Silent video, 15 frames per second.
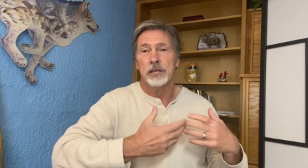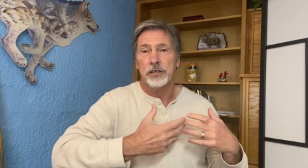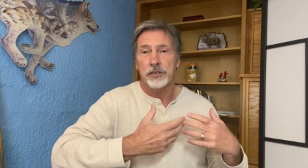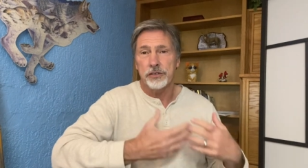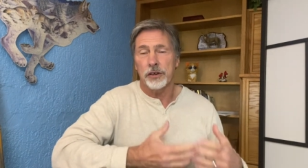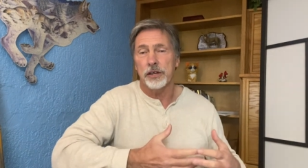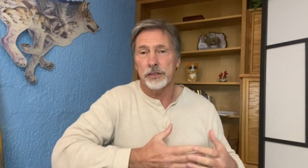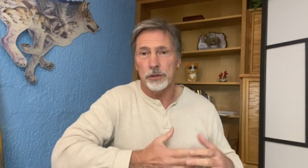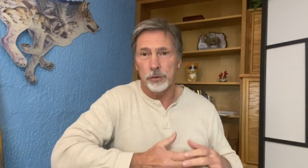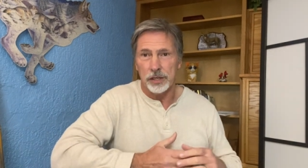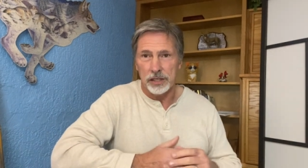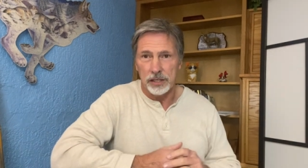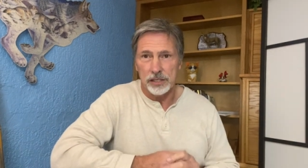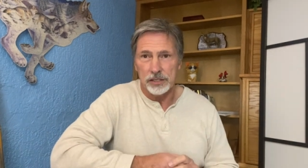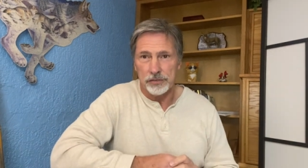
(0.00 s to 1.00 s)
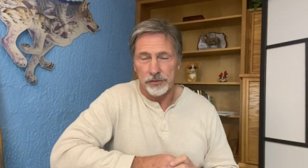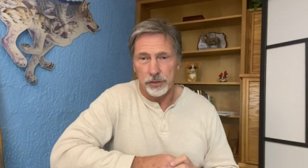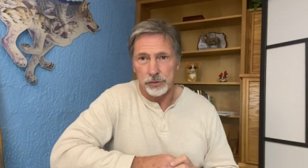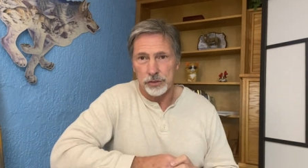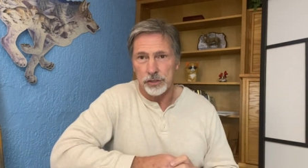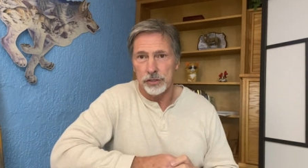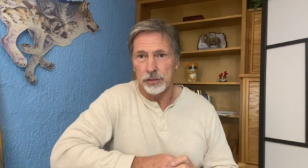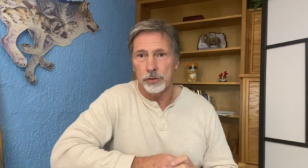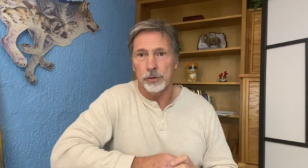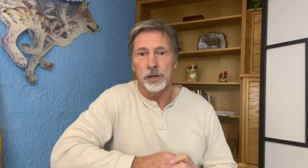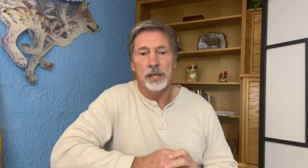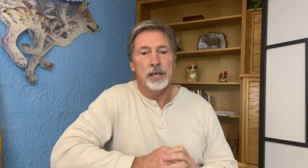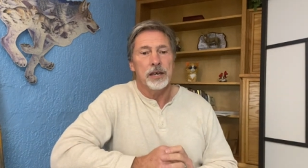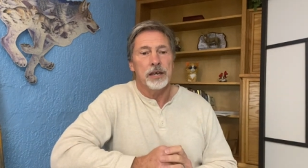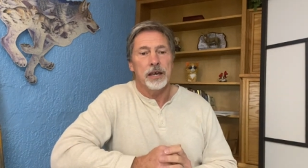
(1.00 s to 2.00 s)
thought the way these folks do.
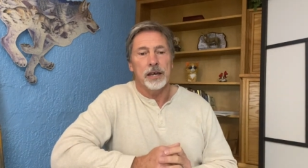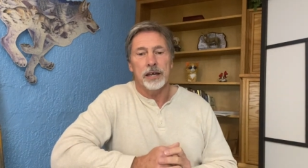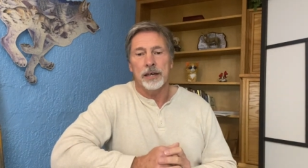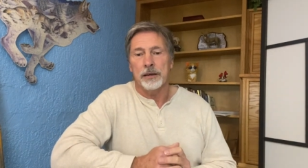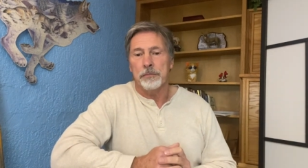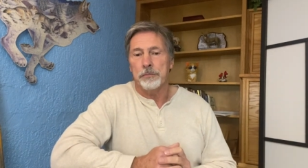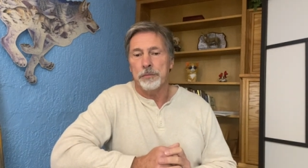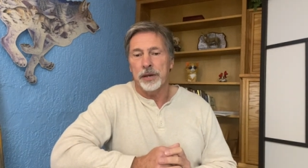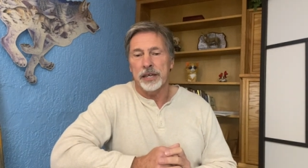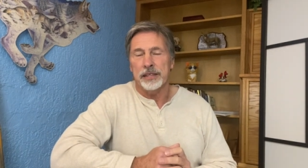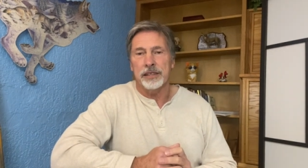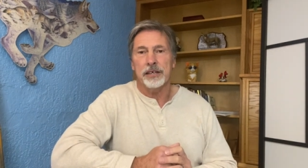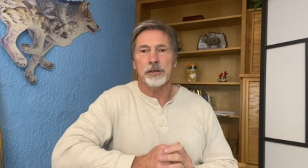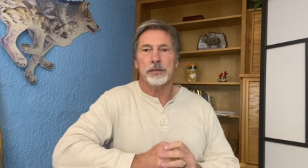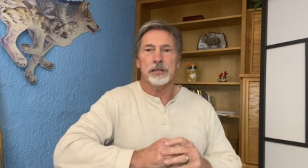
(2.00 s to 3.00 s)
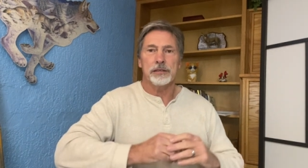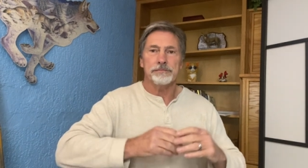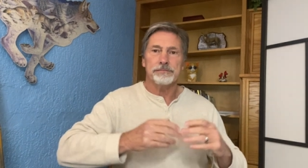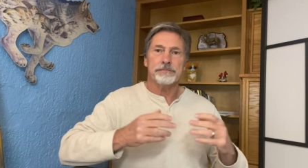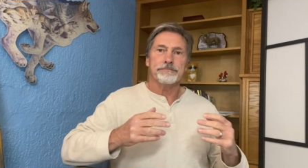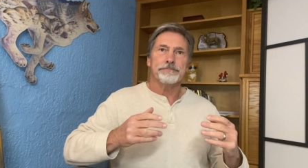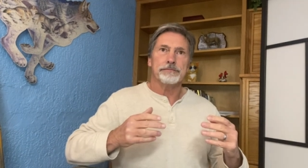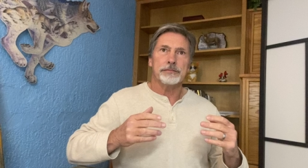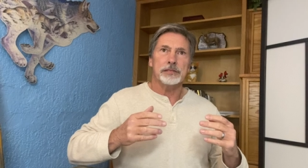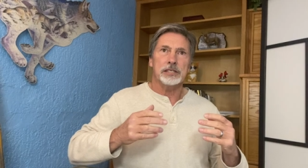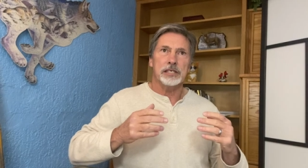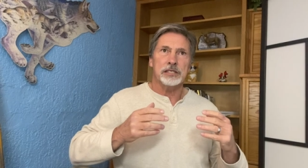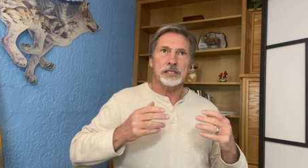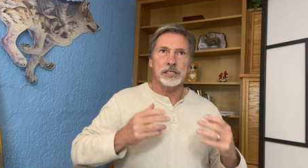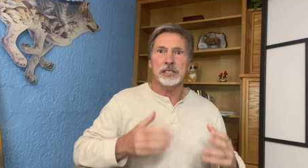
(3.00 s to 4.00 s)
Uh, but they're,
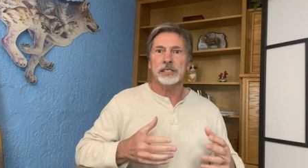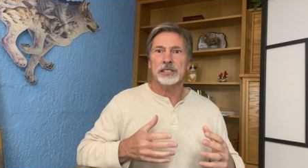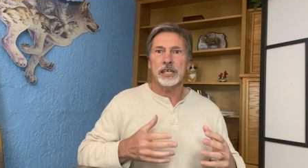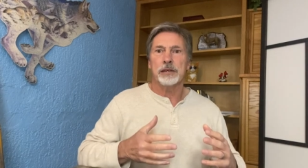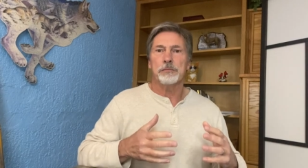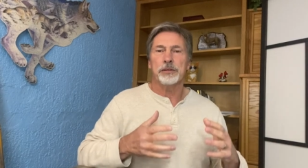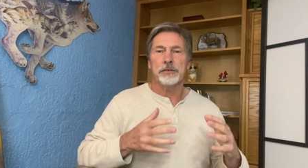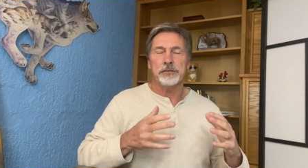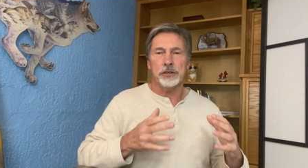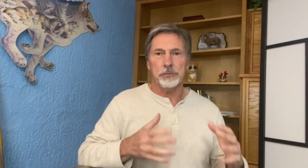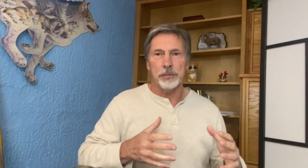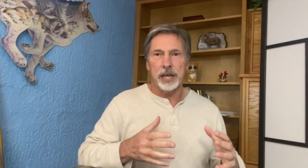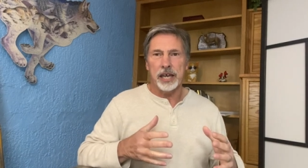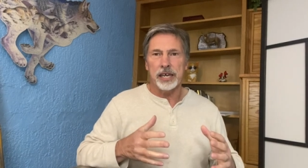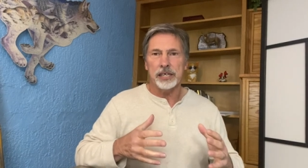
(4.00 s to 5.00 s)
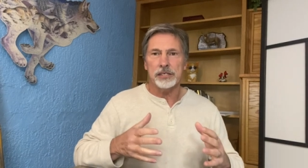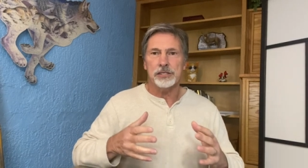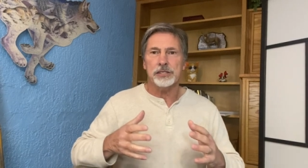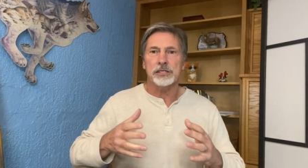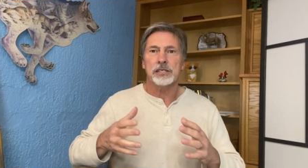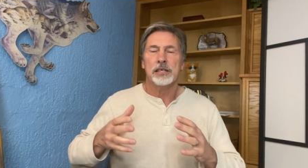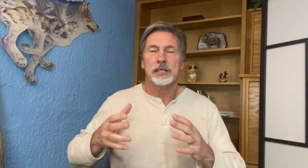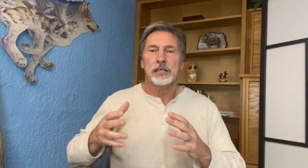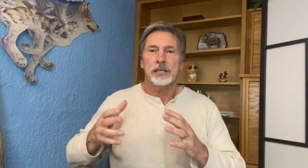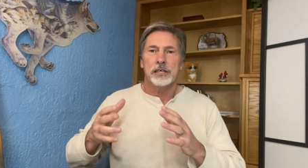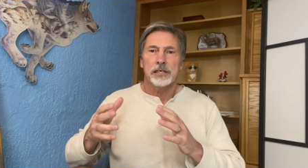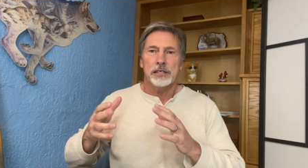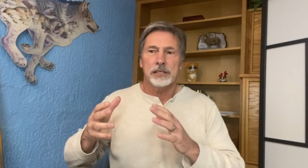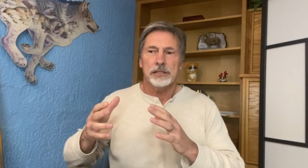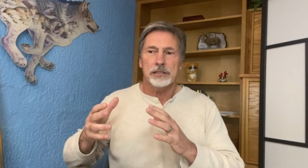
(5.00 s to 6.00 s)
it's an example of their bias
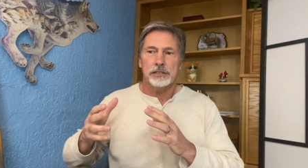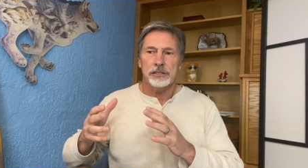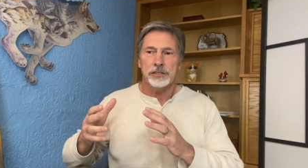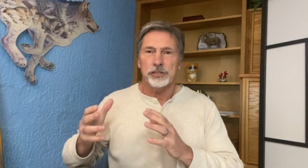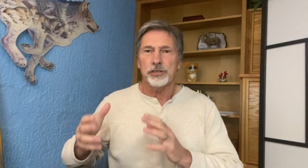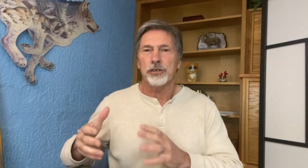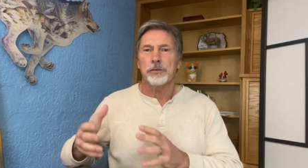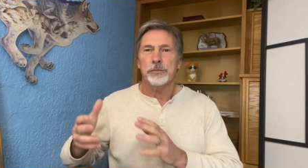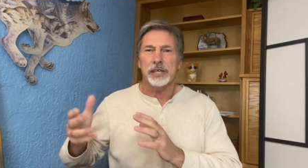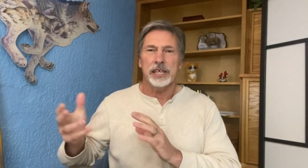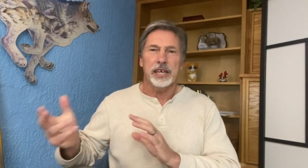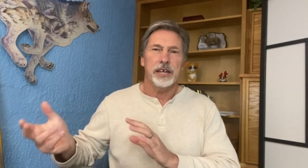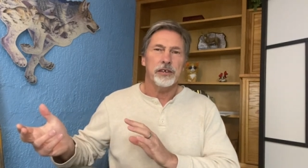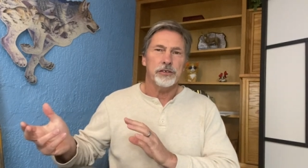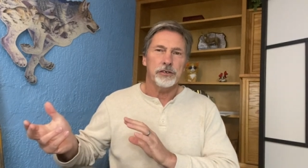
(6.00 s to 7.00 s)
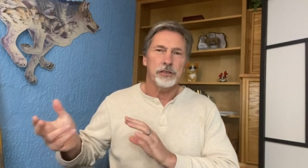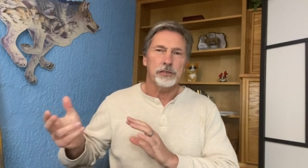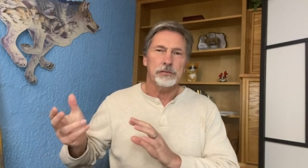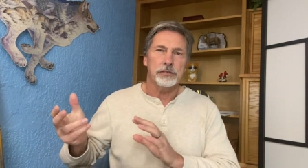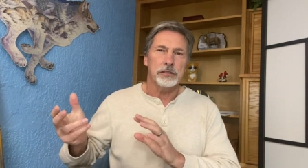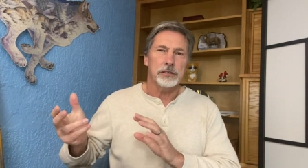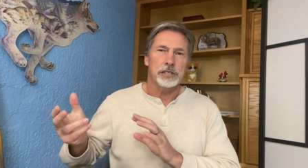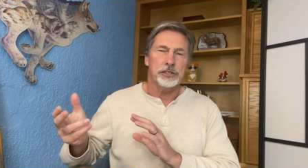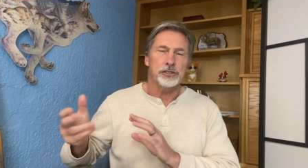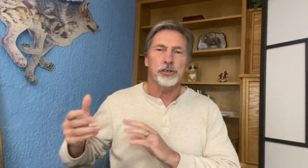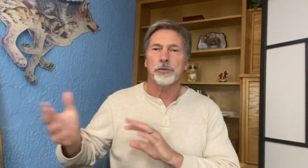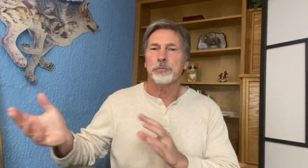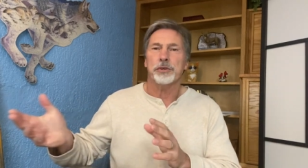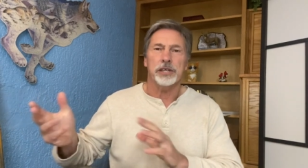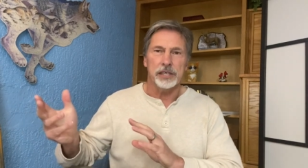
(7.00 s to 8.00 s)
determining how they're
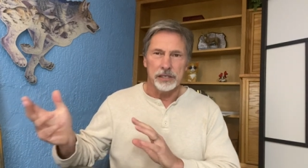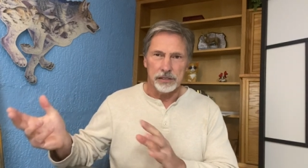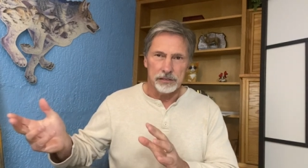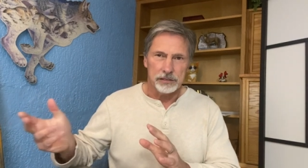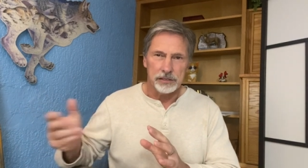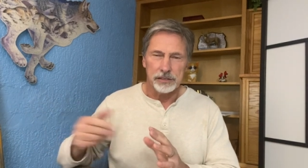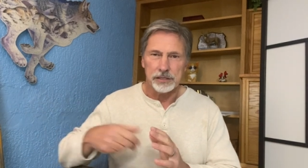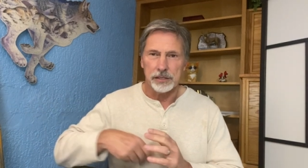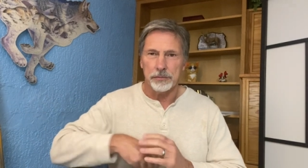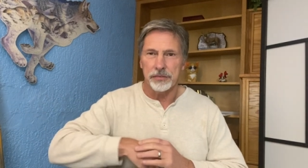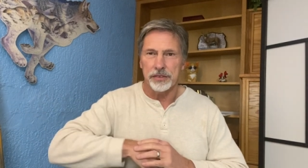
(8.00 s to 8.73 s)
interpreting some